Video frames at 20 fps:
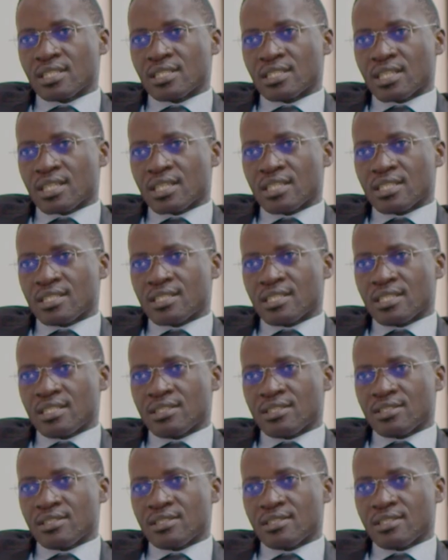
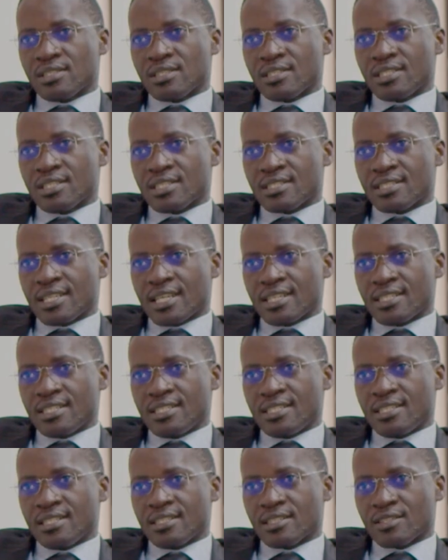cases registered
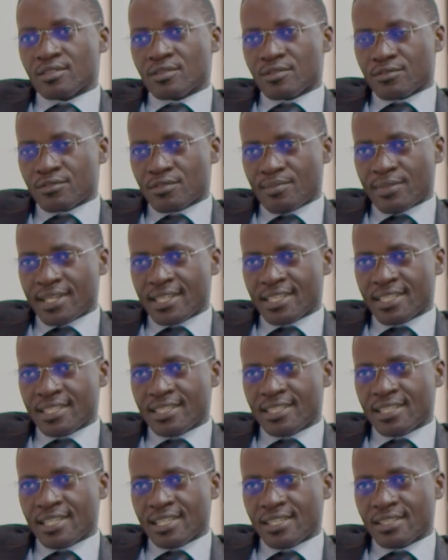for
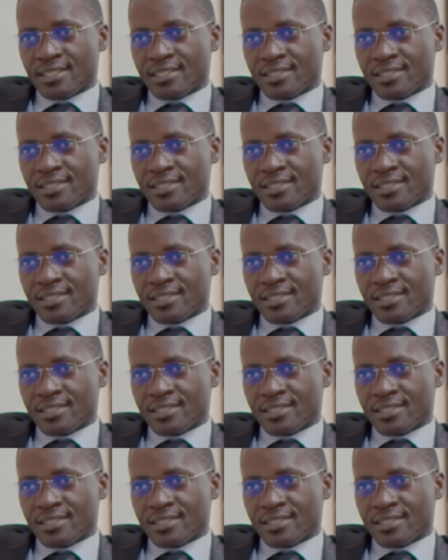malaria,